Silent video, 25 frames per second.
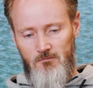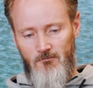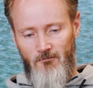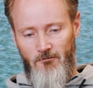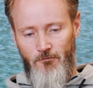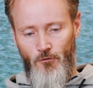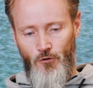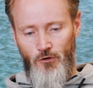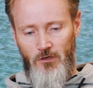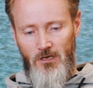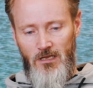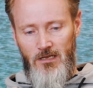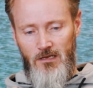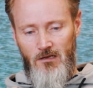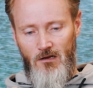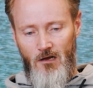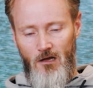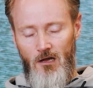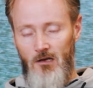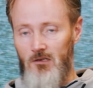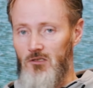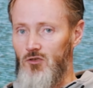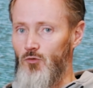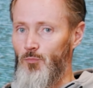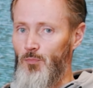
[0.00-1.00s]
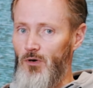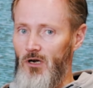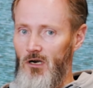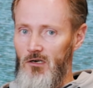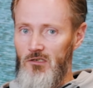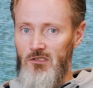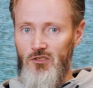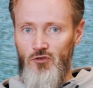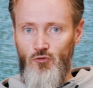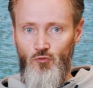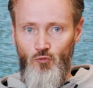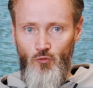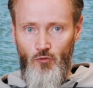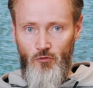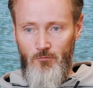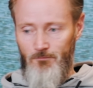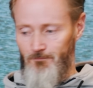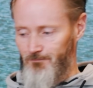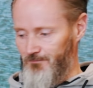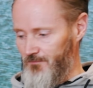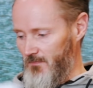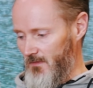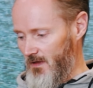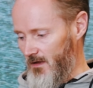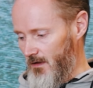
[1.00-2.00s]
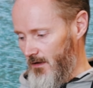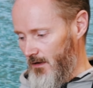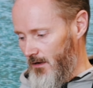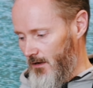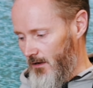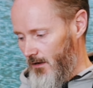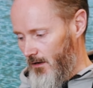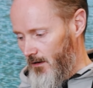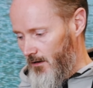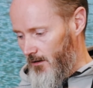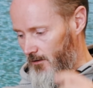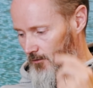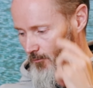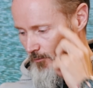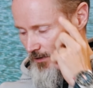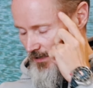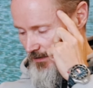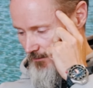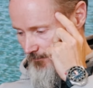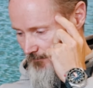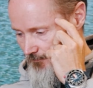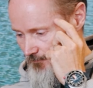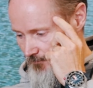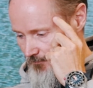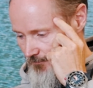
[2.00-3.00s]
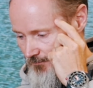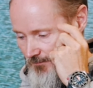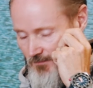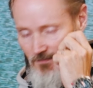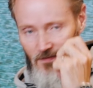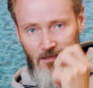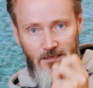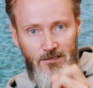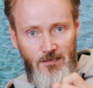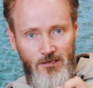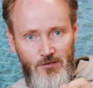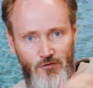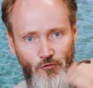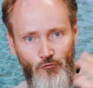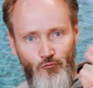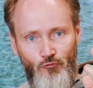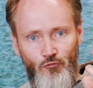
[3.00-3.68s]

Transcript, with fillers: foiling Axopar soon? Well, this is a